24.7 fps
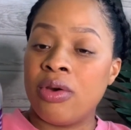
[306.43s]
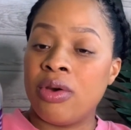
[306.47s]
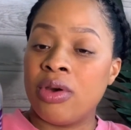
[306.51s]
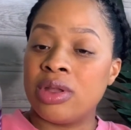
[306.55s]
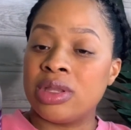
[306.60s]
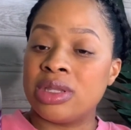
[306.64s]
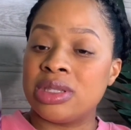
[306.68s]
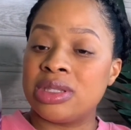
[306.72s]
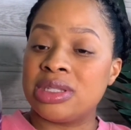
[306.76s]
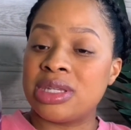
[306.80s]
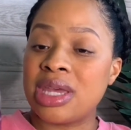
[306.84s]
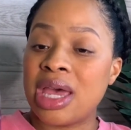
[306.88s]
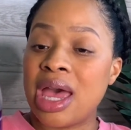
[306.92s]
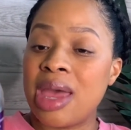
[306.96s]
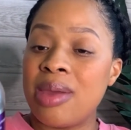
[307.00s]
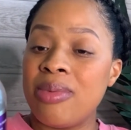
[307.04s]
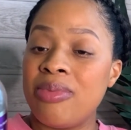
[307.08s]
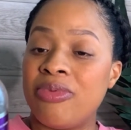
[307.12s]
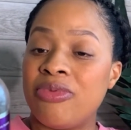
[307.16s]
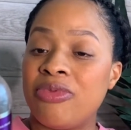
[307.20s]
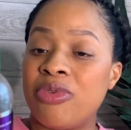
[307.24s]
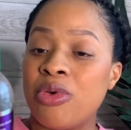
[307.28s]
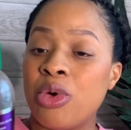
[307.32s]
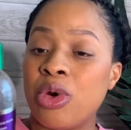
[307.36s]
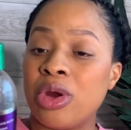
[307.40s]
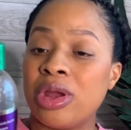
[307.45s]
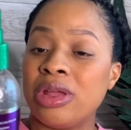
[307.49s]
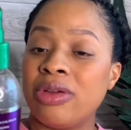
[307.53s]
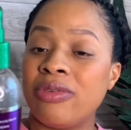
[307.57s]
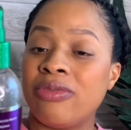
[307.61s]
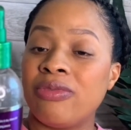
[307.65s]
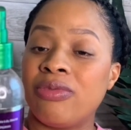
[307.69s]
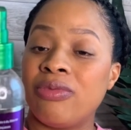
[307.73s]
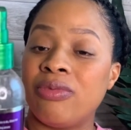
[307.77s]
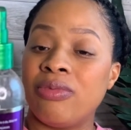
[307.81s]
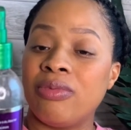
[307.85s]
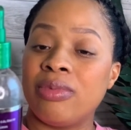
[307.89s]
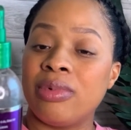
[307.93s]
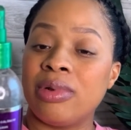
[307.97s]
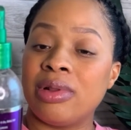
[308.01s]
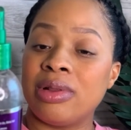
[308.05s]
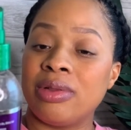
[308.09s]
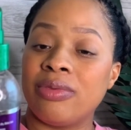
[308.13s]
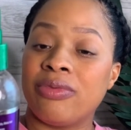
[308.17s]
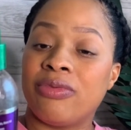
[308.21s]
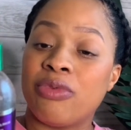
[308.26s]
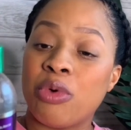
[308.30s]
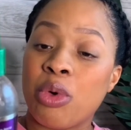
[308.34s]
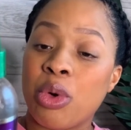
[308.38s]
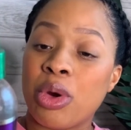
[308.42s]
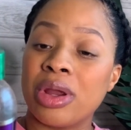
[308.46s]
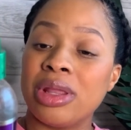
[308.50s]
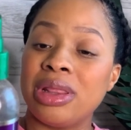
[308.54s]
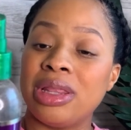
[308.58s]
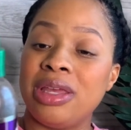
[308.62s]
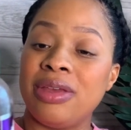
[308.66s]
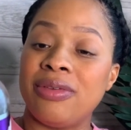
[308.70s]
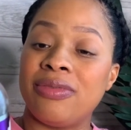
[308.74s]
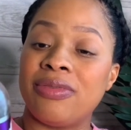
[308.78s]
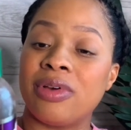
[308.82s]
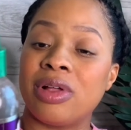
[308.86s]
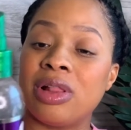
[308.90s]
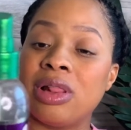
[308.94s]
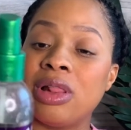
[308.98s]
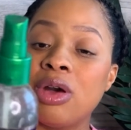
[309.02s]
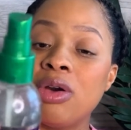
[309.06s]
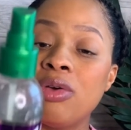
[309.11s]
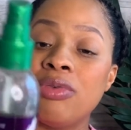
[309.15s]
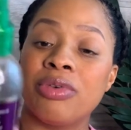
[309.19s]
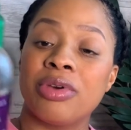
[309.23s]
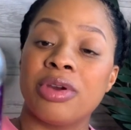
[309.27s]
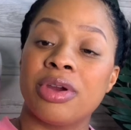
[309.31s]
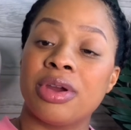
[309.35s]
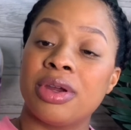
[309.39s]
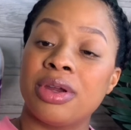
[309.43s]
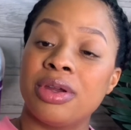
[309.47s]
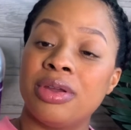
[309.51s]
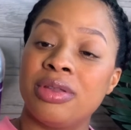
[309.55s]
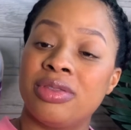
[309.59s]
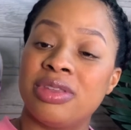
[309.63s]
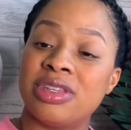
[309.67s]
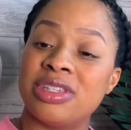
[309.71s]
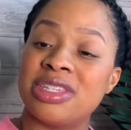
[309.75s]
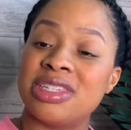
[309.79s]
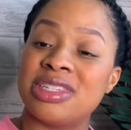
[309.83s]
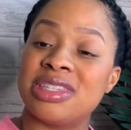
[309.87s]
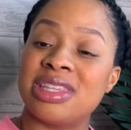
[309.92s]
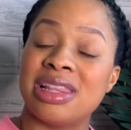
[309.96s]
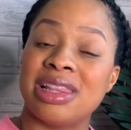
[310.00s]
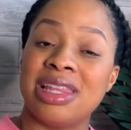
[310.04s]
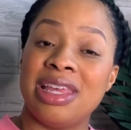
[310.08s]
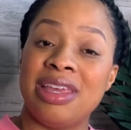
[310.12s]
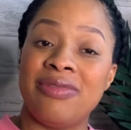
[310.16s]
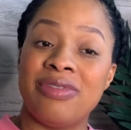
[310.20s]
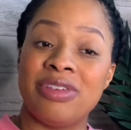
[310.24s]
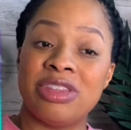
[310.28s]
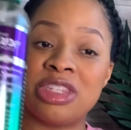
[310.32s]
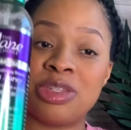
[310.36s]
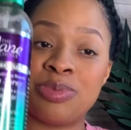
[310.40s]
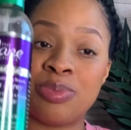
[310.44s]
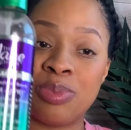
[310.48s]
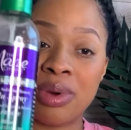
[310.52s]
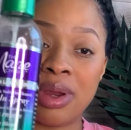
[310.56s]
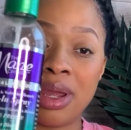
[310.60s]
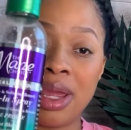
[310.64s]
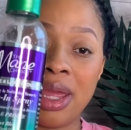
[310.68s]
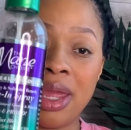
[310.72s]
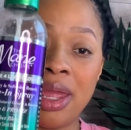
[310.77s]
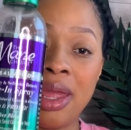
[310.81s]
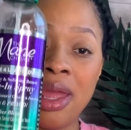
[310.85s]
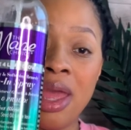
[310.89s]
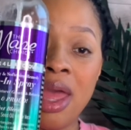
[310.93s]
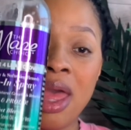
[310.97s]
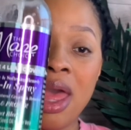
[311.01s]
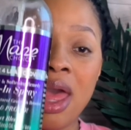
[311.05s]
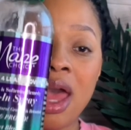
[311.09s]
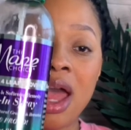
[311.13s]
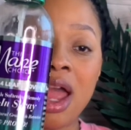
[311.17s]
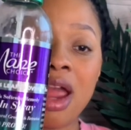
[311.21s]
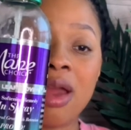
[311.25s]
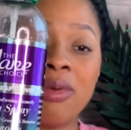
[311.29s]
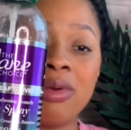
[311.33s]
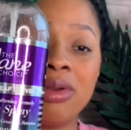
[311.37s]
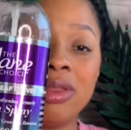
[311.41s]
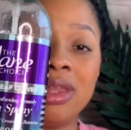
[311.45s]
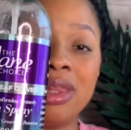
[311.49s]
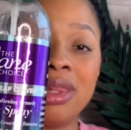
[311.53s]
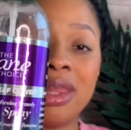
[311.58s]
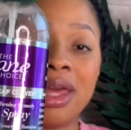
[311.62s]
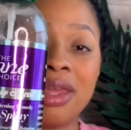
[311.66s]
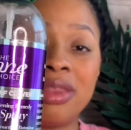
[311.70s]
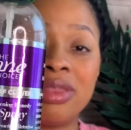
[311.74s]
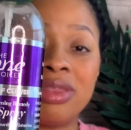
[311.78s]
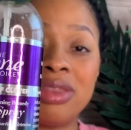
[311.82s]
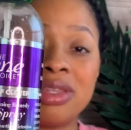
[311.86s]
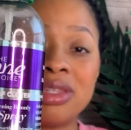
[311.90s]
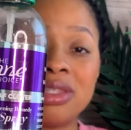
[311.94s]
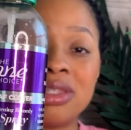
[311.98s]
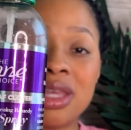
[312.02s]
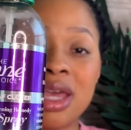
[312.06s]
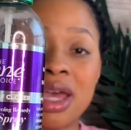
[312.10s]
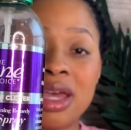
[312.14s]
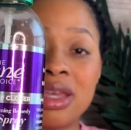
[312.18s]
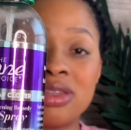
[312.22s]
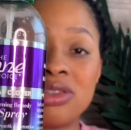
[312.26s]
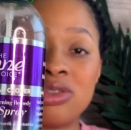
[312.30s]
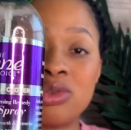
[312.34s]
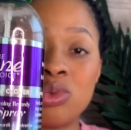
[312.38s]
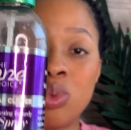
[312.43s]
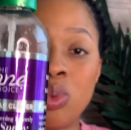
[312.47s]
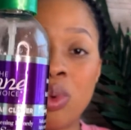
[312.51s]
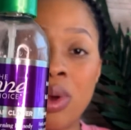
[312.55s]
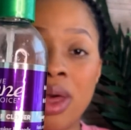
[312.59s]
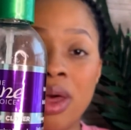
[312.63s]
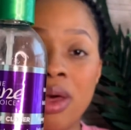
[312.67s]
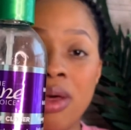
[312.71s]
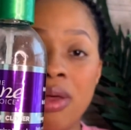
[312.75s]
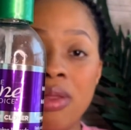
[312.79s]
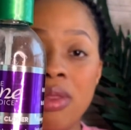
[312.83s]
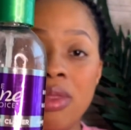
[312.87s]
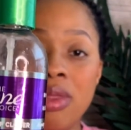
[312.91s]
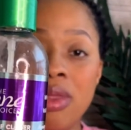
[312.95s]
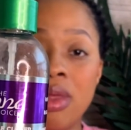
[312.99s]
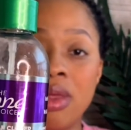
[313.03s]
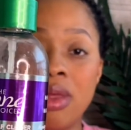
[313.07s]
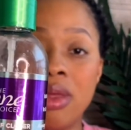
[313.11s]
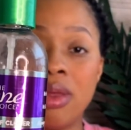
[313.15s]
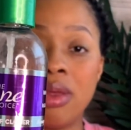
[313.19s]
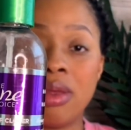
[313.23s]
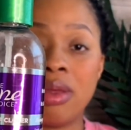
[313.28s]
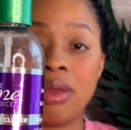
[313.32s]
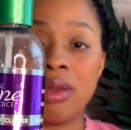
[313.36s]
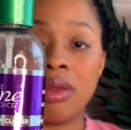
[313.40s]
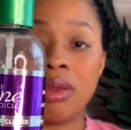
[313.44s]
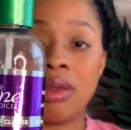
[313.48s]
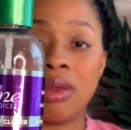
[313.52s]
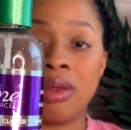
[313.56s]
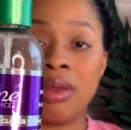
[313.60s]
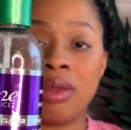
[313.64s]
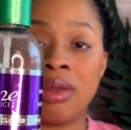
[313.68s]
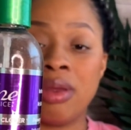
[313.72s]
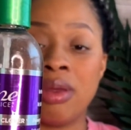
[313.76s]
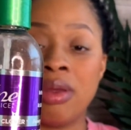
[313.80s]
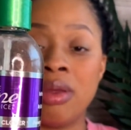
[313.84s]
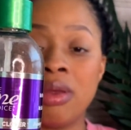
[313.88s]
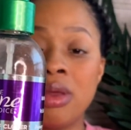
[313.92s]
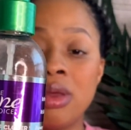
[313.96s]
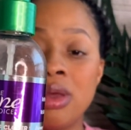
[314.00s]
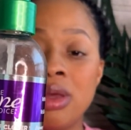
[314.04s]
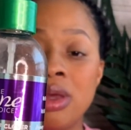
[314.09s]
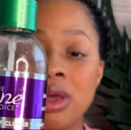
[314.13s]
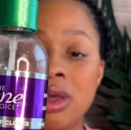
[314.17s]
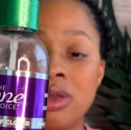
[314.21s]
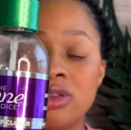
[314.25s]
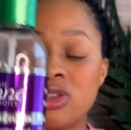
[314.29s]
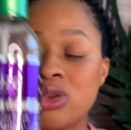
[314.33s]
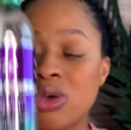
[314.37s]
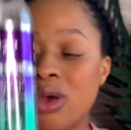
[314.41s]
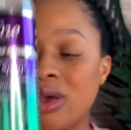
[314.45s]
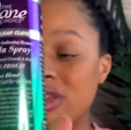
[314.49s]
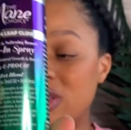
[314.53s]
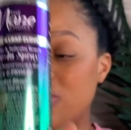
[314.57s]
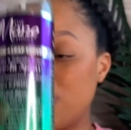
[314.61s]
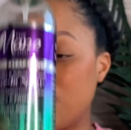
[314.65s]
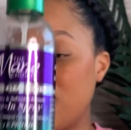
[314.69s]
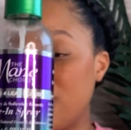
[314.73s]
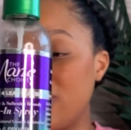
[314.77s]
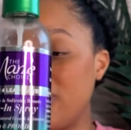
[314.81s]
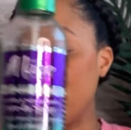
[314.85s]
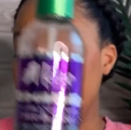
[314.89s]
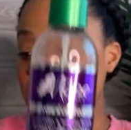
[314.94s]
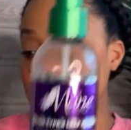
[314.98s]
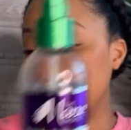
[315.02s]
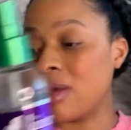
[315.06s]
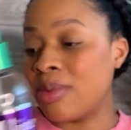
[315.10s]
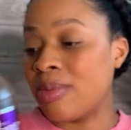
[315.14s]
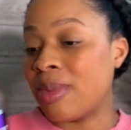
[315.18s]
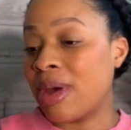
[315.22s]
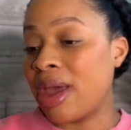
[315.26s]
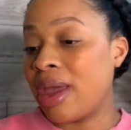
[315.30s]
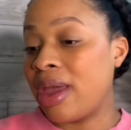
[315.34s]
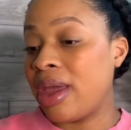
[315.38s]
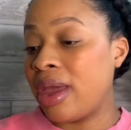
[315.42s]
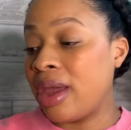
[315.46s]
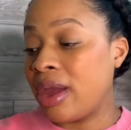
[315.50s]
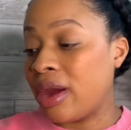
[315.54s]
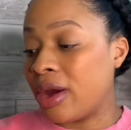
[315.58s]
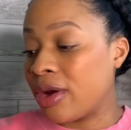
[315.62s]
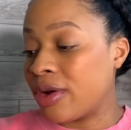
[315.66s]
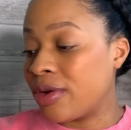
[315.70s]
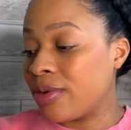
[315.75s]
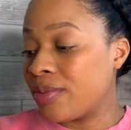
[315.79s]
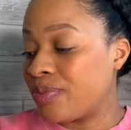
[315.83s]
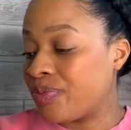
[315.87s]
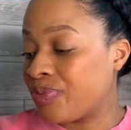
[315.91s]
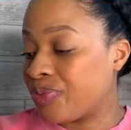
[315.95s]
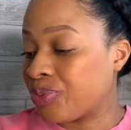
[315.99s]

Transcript: Type 4 4-leaf clover. This is the leave-in spray. I really like this as well. So I'll spray this on my hair.